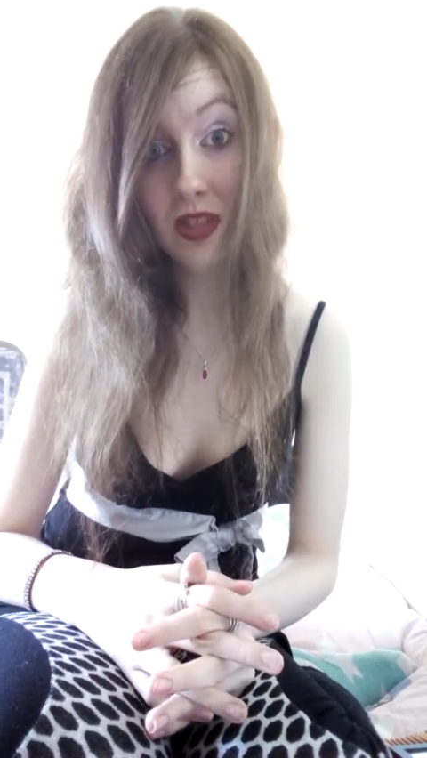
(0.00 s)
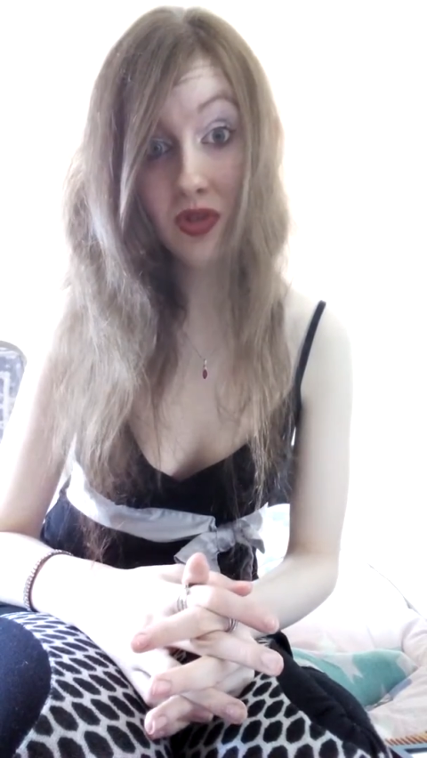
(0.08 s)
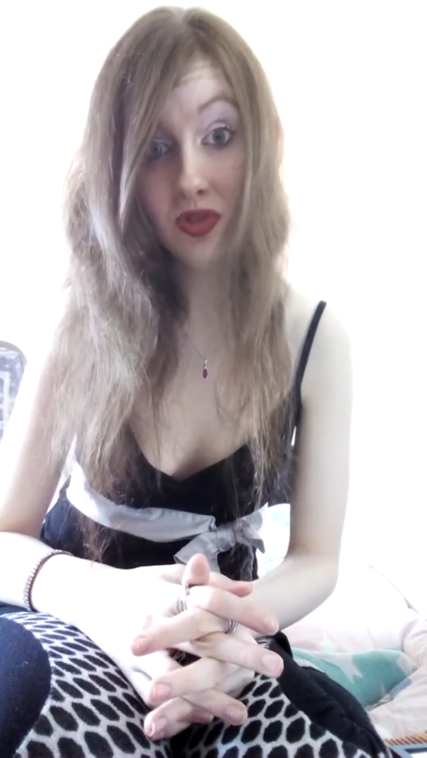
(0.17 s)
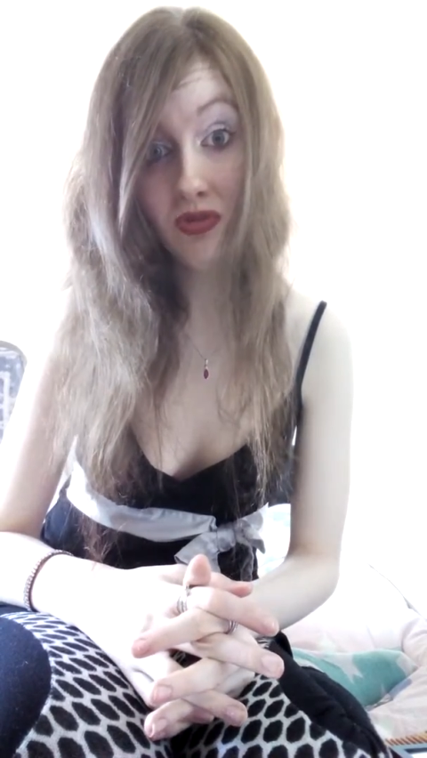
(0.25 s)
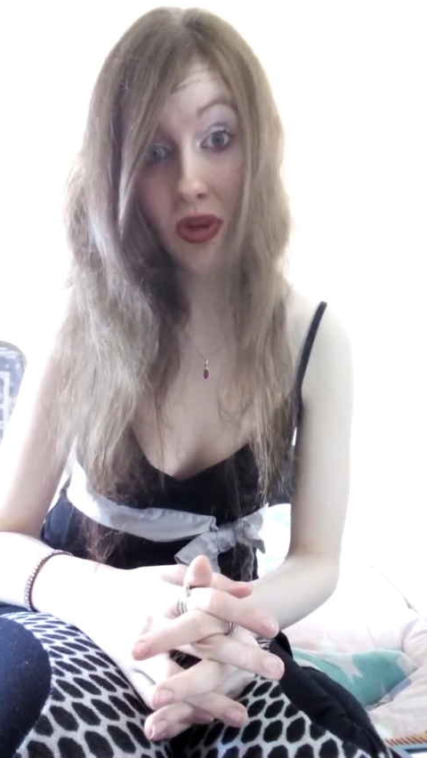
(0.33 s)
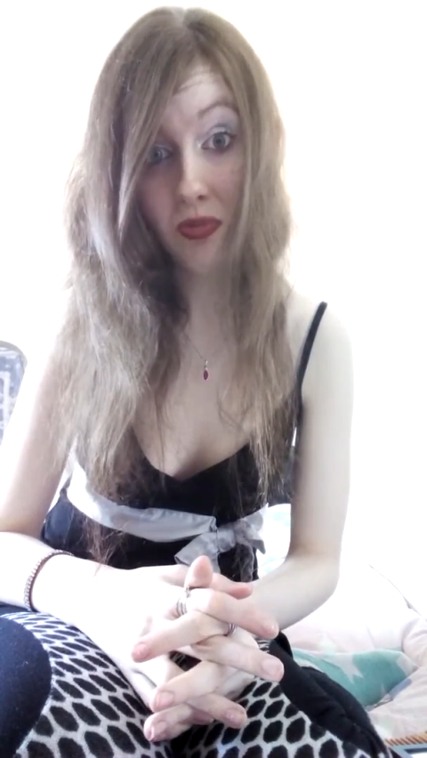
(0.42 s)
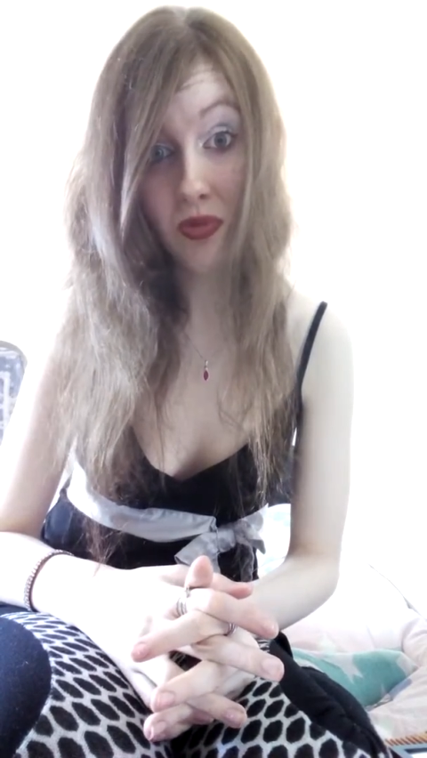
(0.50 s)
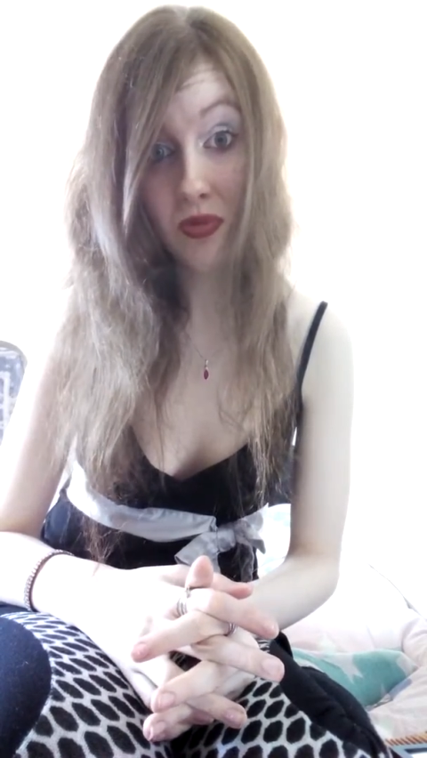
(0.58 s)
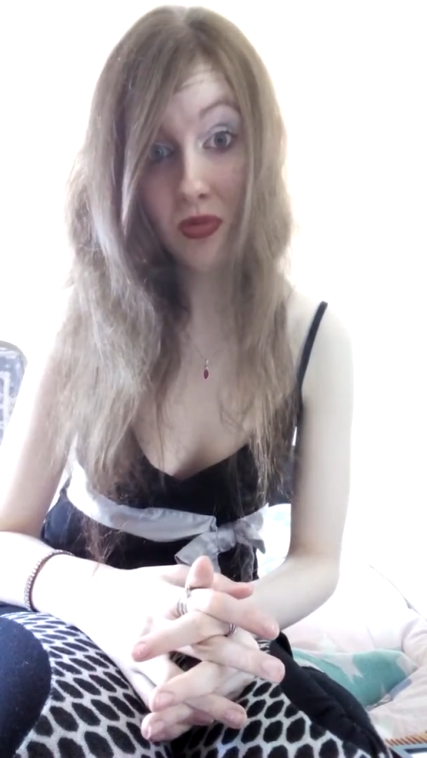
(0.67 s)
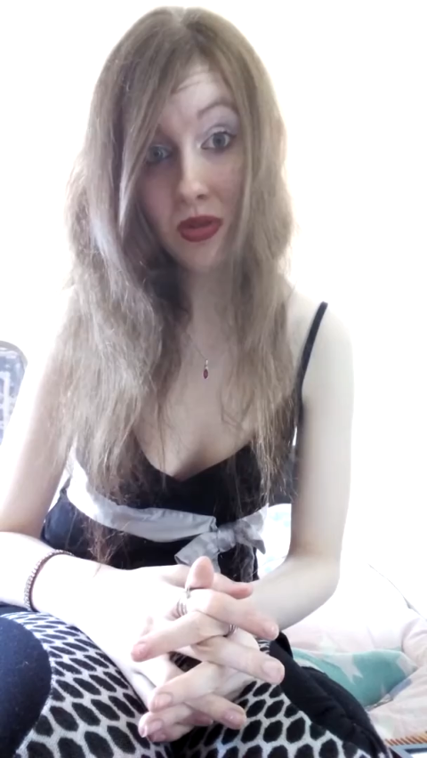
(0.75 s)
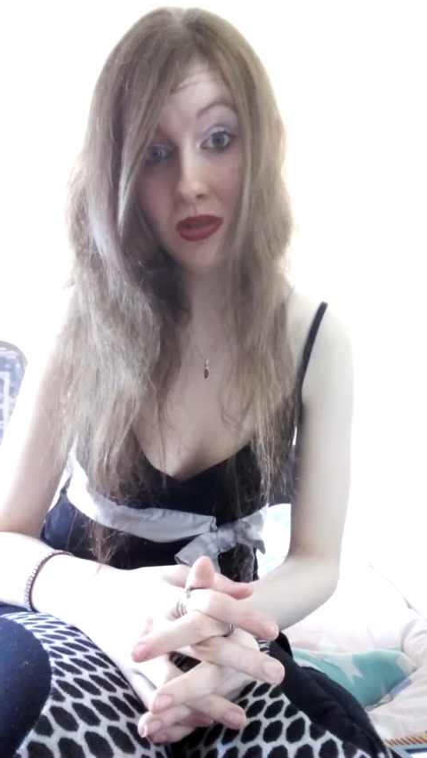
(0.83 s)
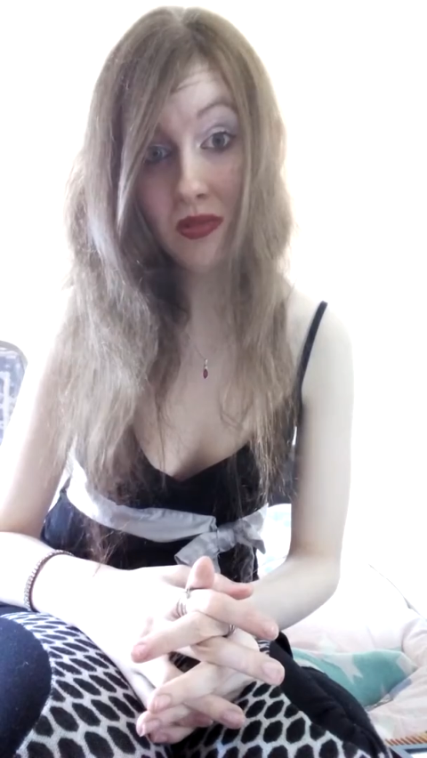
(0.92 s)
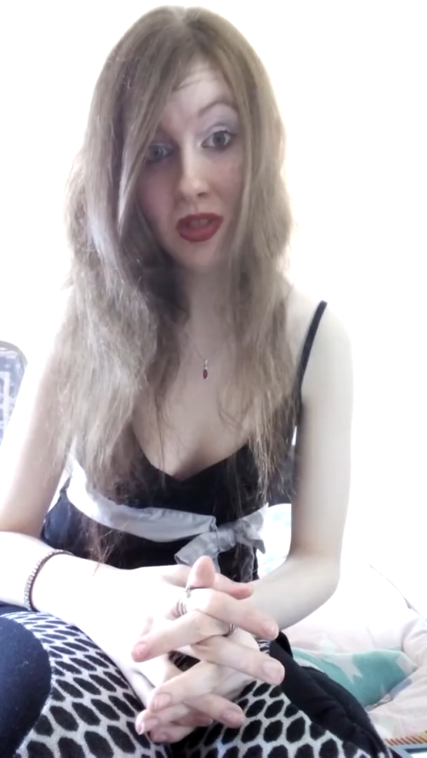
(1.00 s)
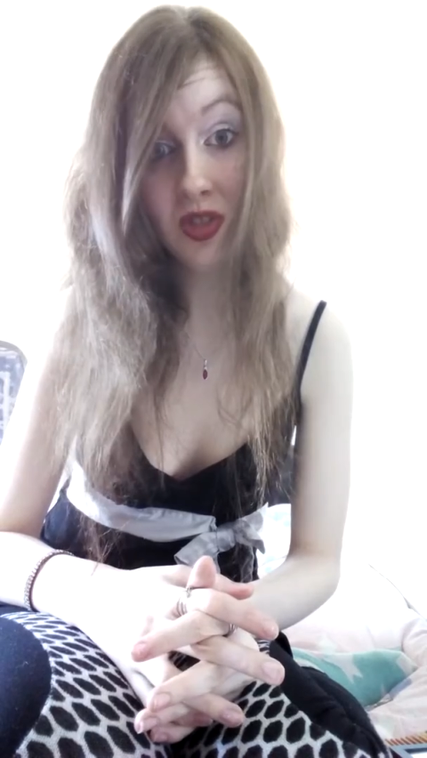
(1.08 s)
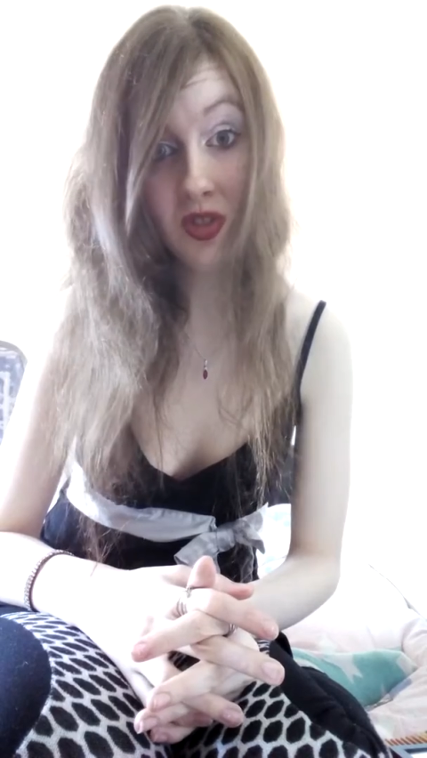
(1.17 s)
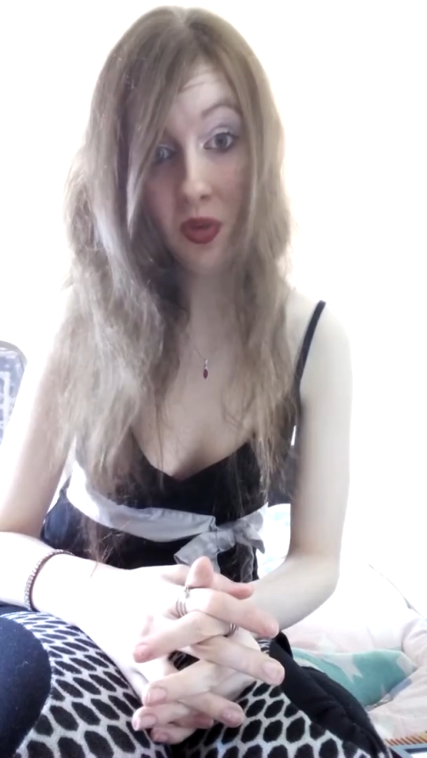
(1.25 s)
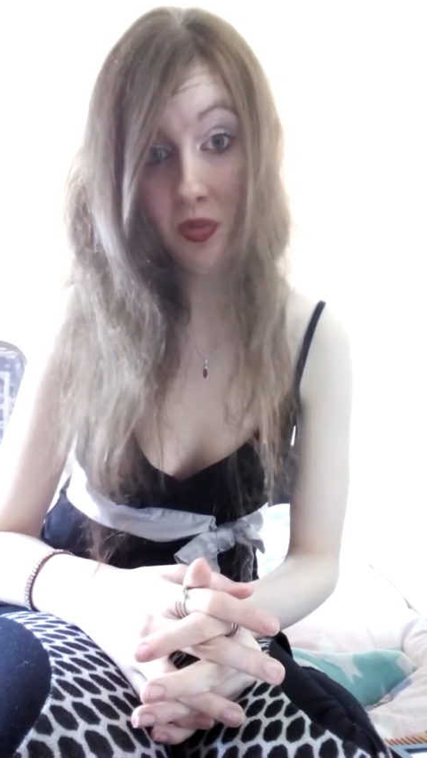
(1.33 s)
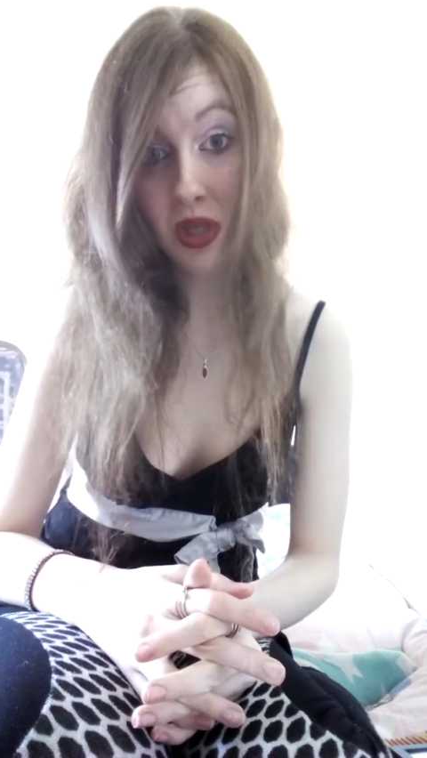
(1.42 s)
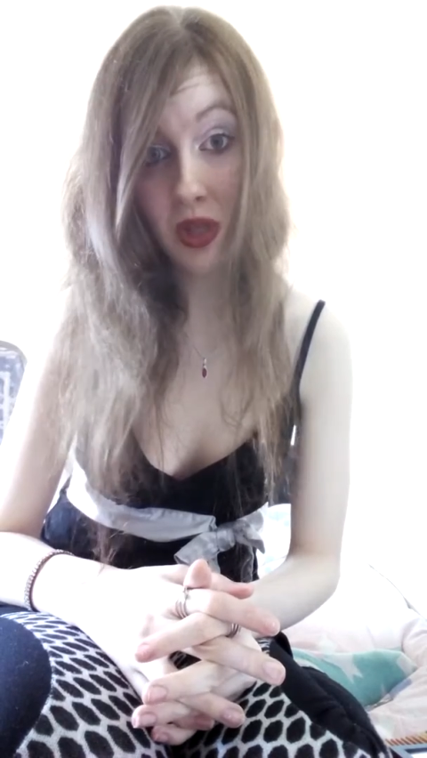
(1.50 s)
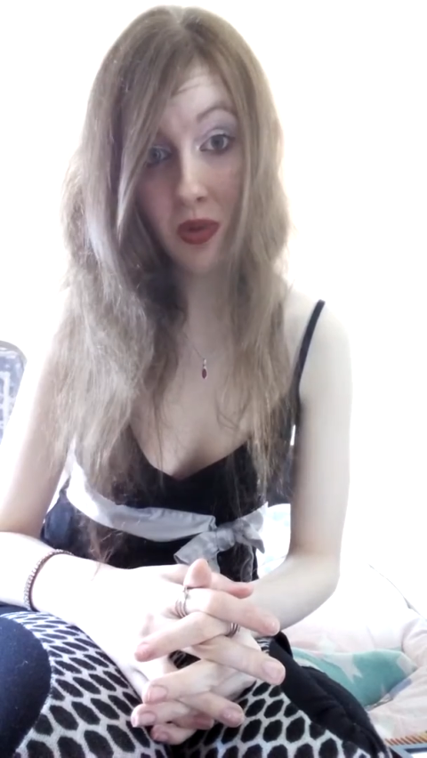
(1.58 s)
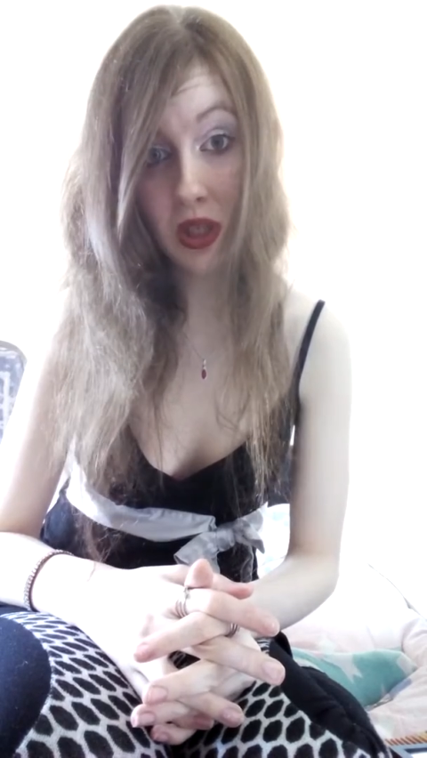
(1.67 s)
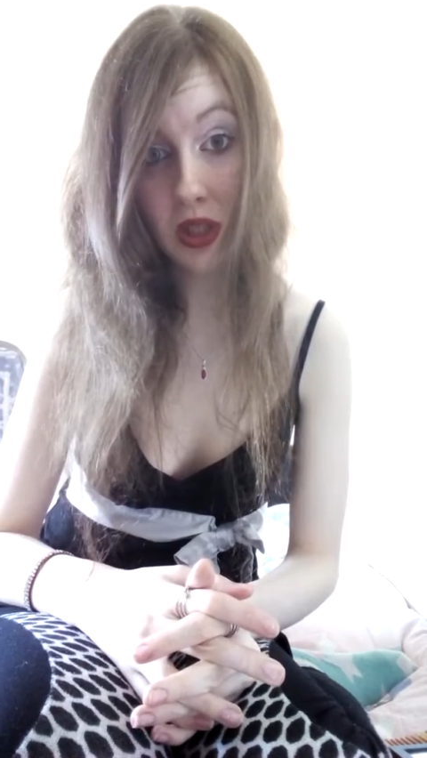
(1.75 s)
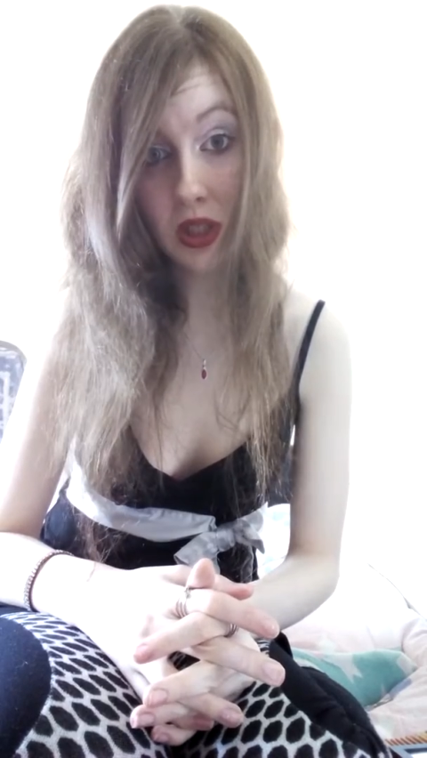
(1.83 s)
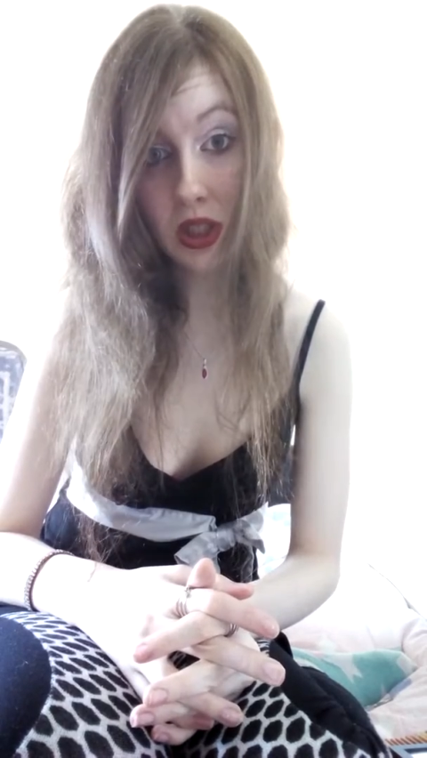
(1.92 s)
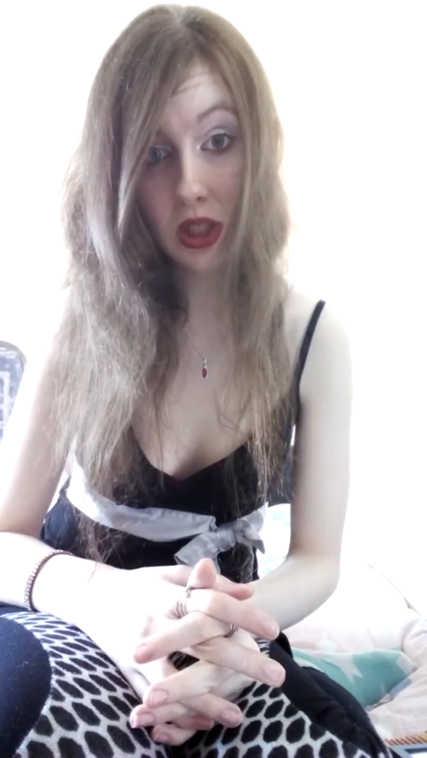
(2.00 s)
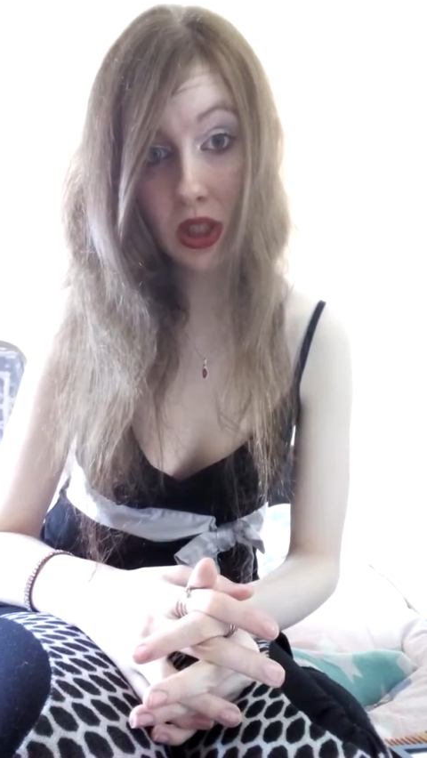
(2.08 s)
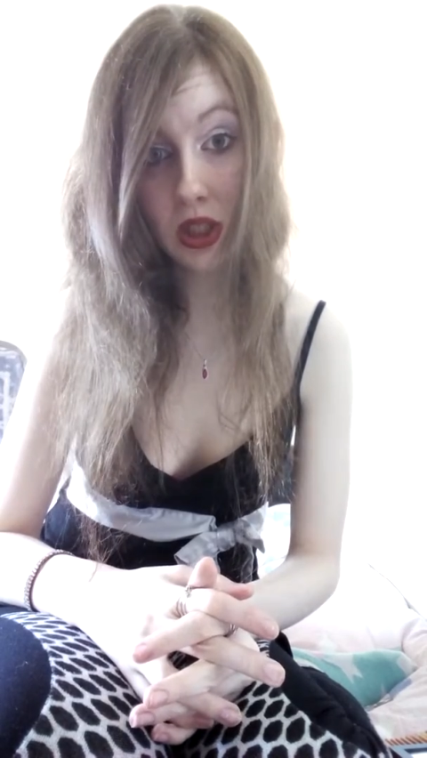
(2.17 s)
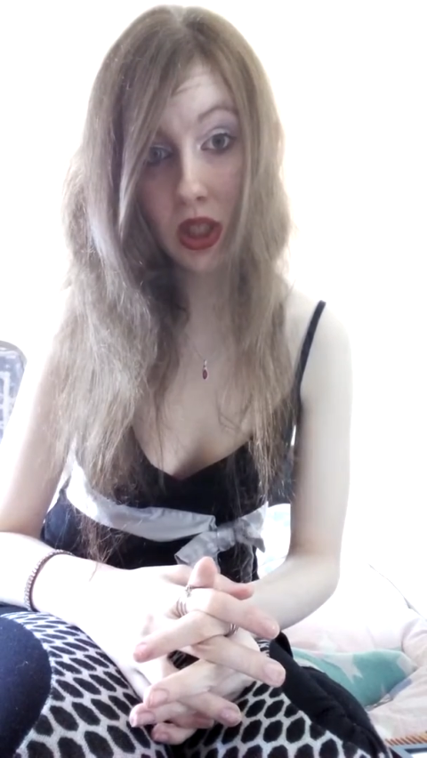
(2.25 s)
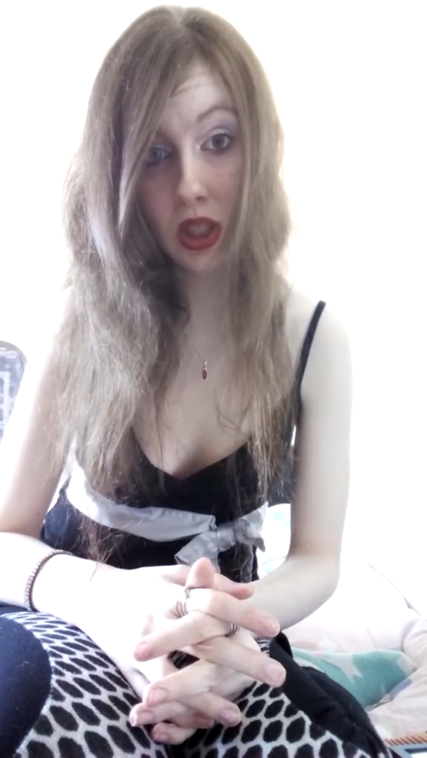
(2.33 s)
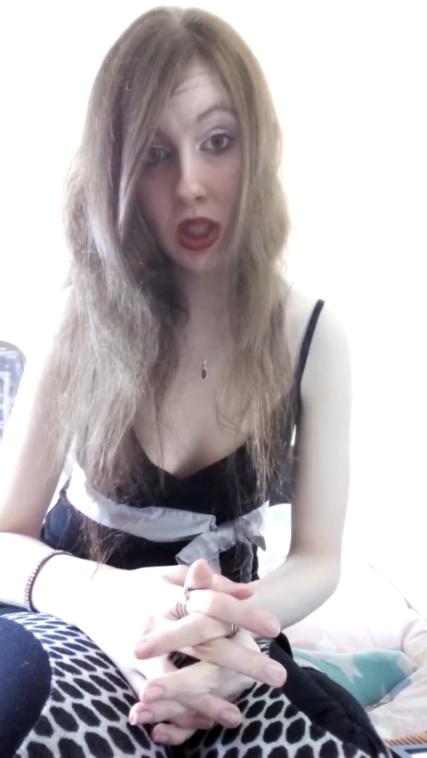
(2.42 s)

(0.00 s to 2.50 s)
and troubled in so many ways.